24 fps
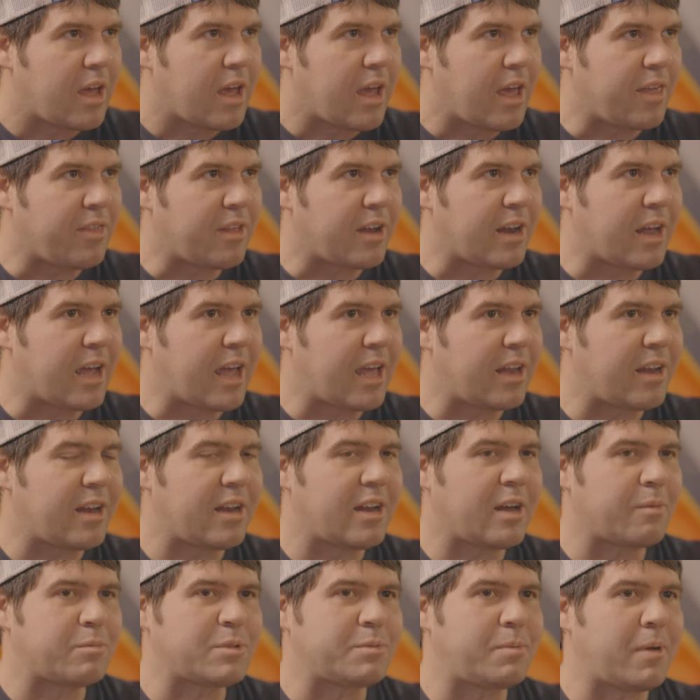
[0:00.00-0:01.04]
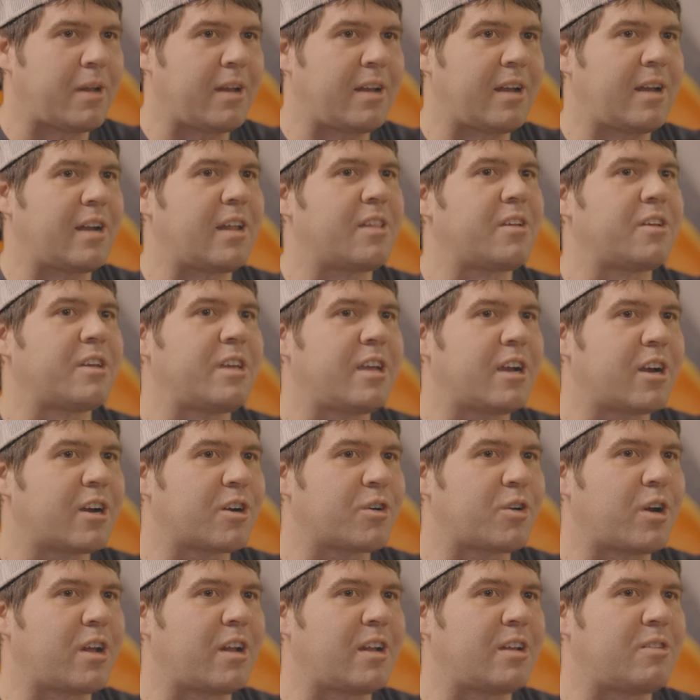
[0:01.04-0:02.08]
And then I ended up spending another year
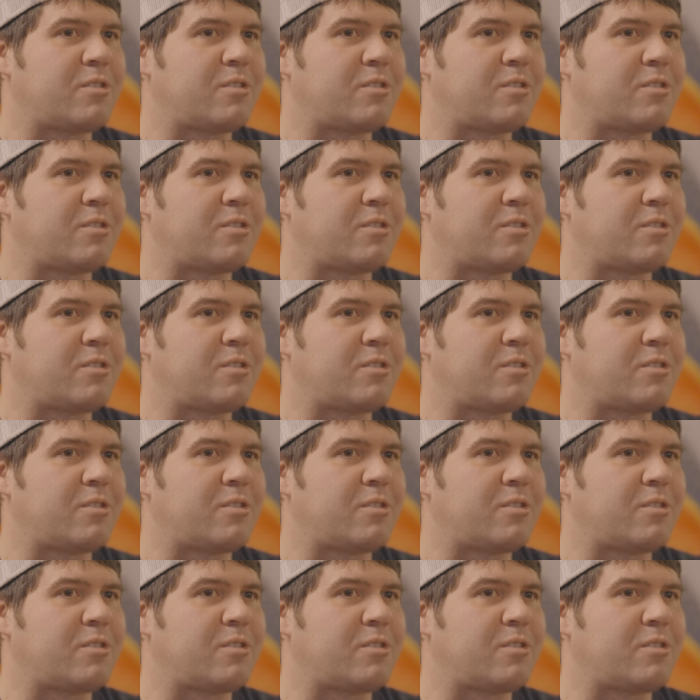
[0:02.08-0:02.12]
creating,